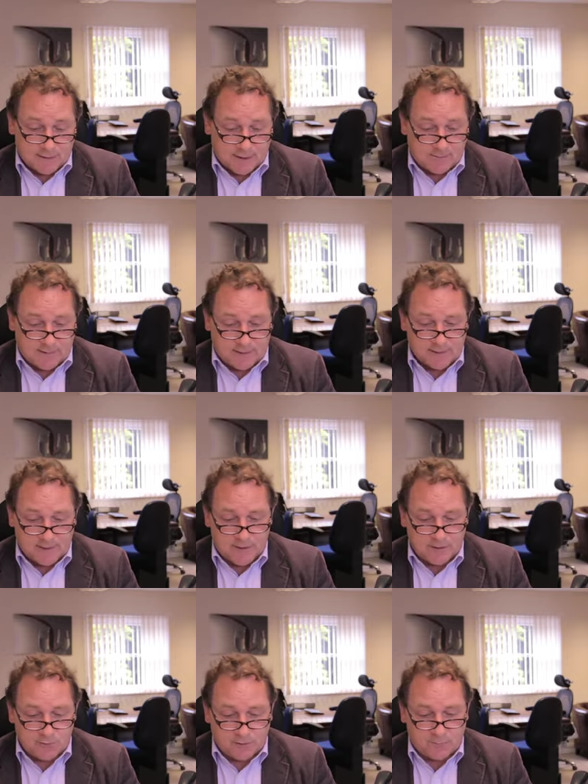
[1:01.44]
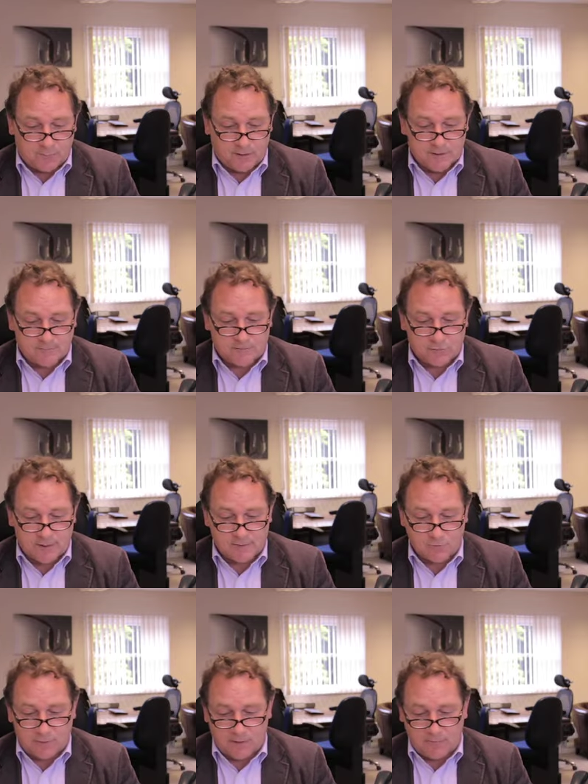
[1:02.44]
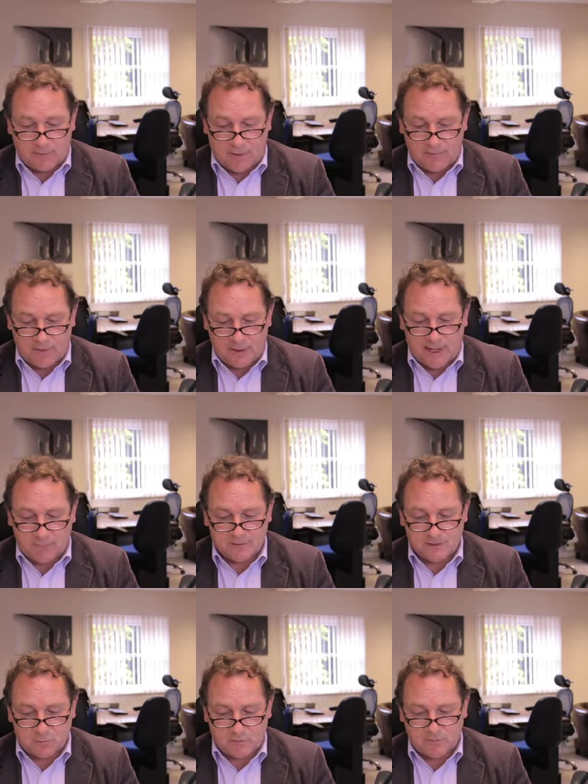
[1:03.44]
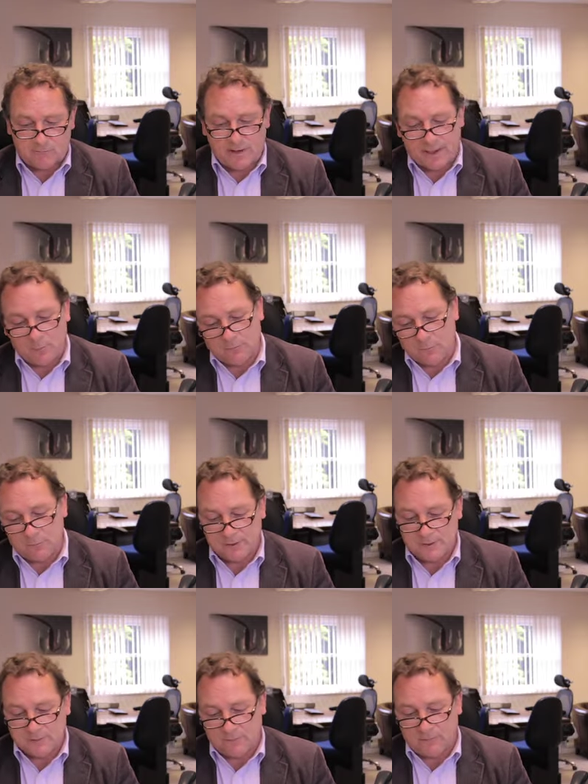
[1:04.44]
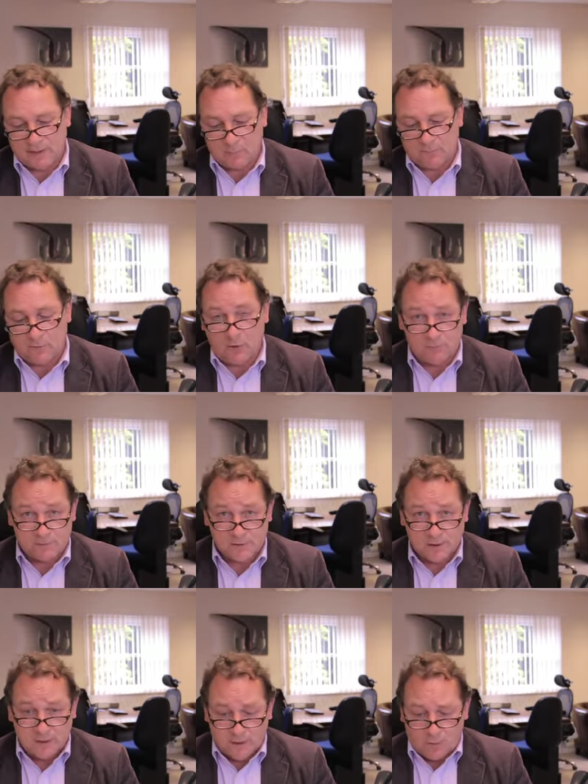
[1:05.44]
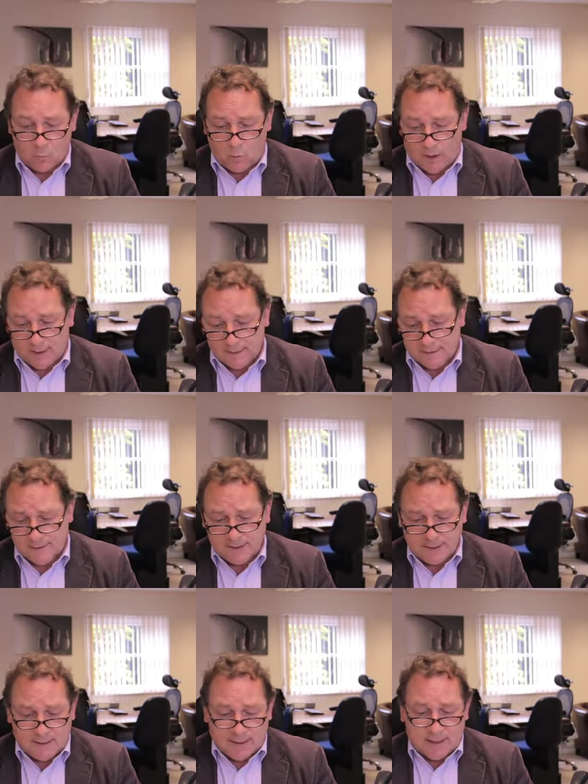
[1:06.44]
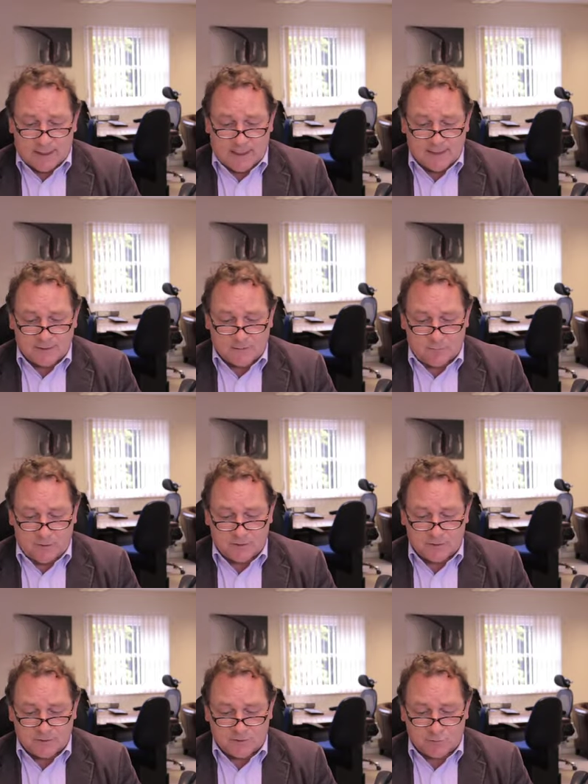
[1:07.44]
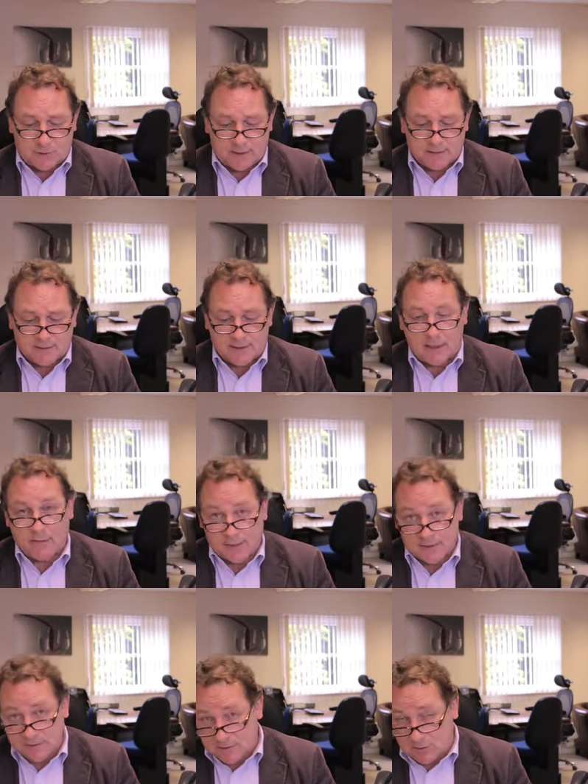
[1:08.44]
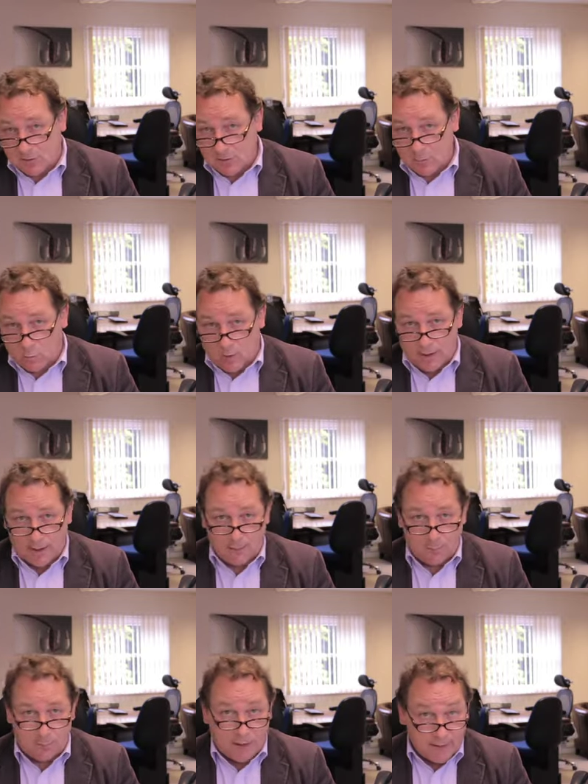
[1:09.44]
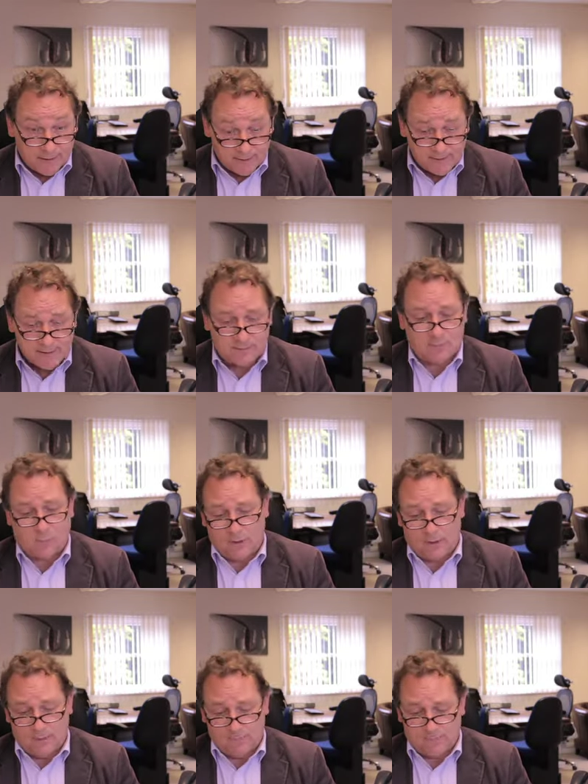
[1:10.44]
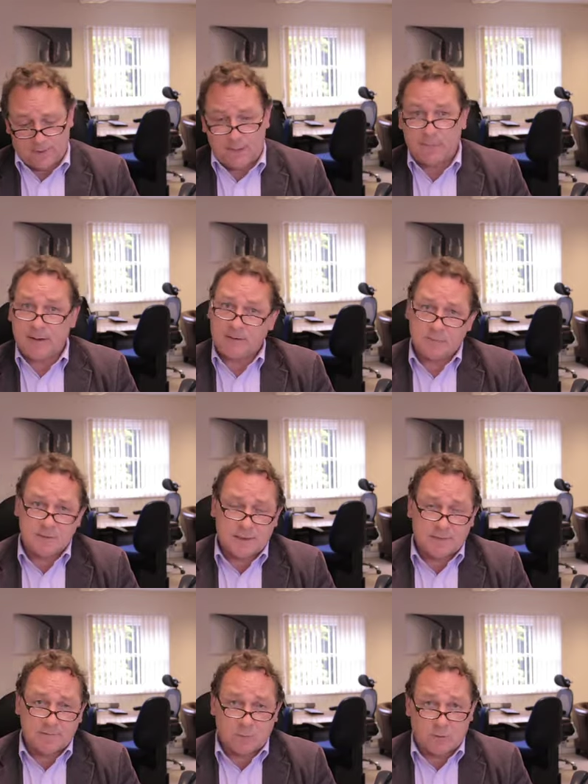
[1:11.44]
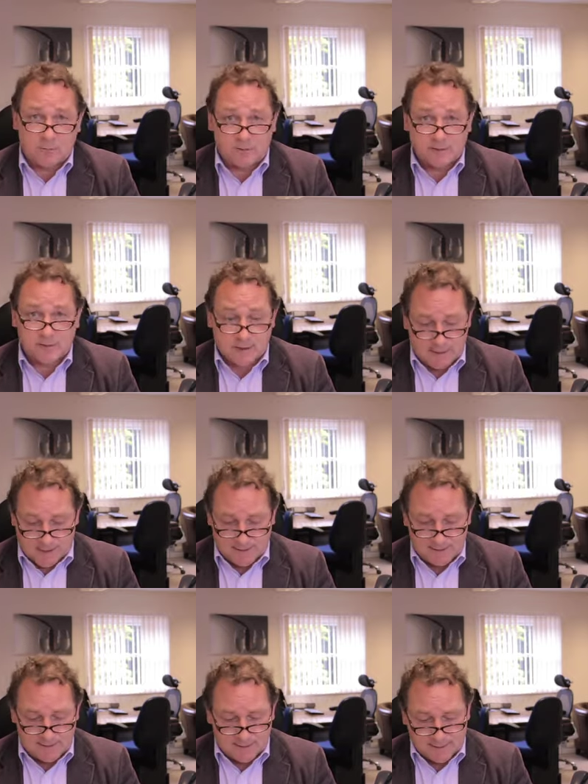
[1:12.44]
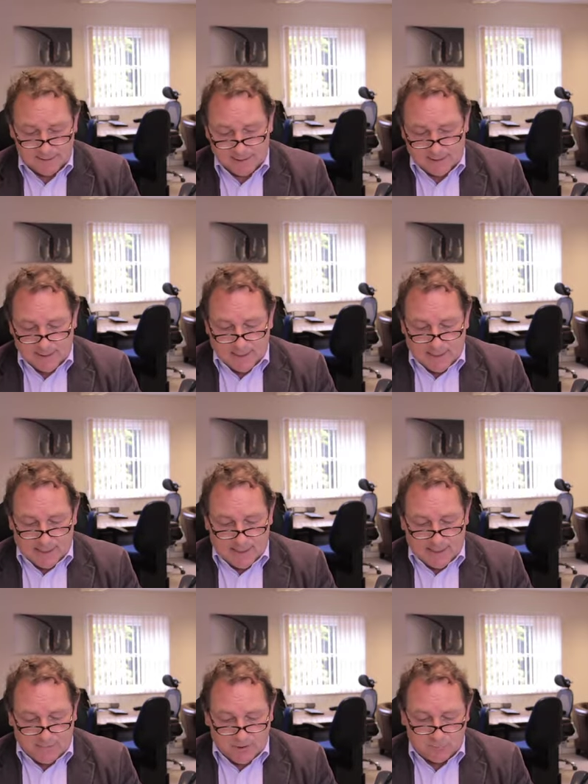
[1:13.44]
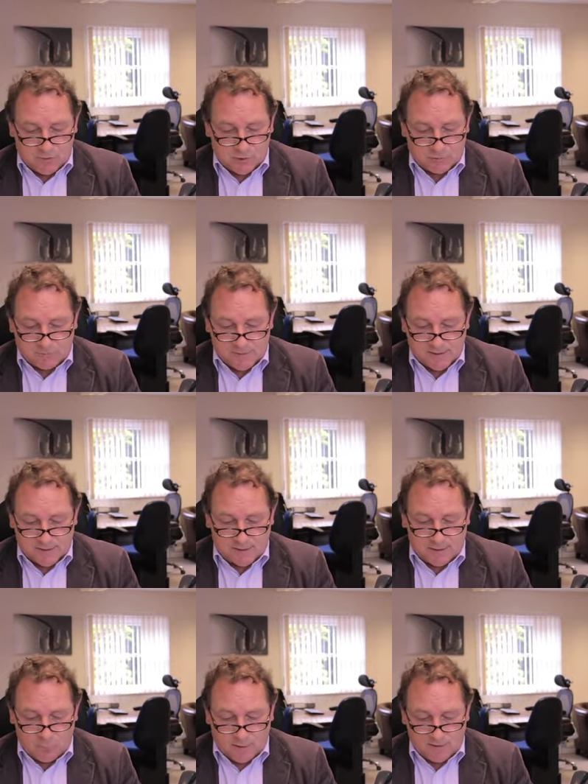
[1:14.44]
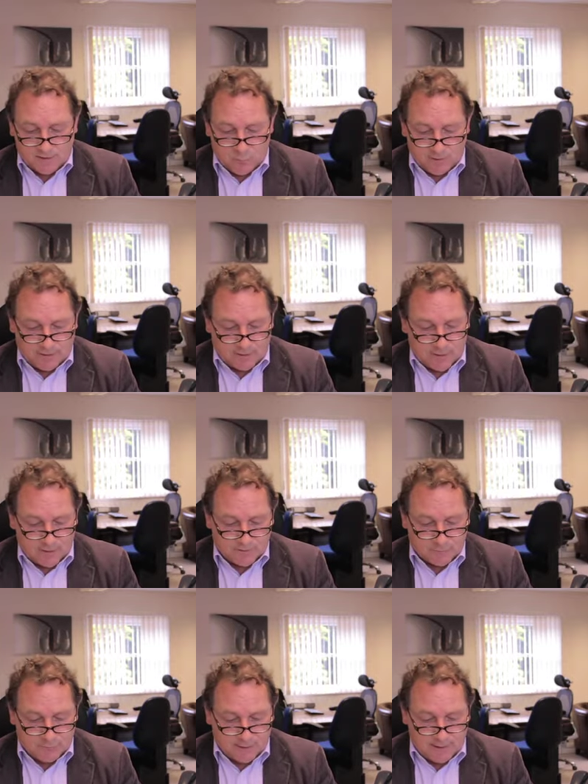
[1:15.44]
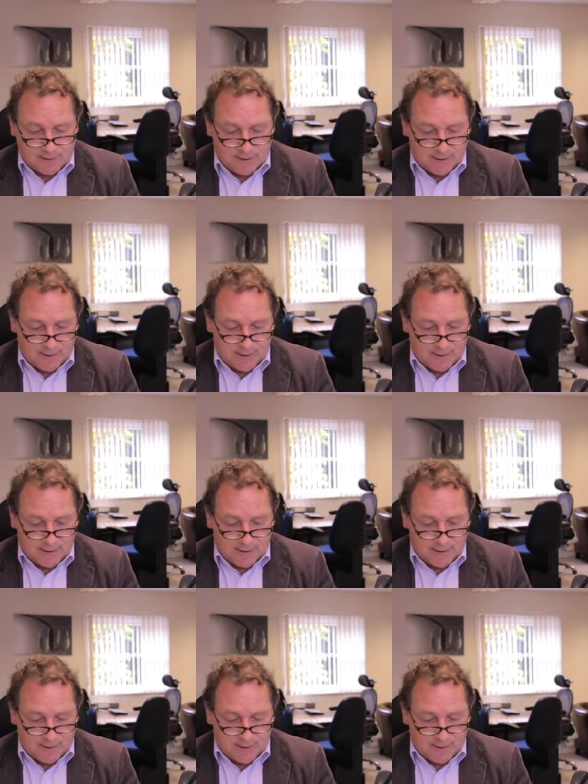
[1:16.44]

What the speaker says: LiveX say, during periods of stress, then the gap between the value of the bids and the value of the offers widens as merchants try to sell their stock, while buyers, they make themselves a wee bit scarce. The upshot of this study, it's quite encouraging, really.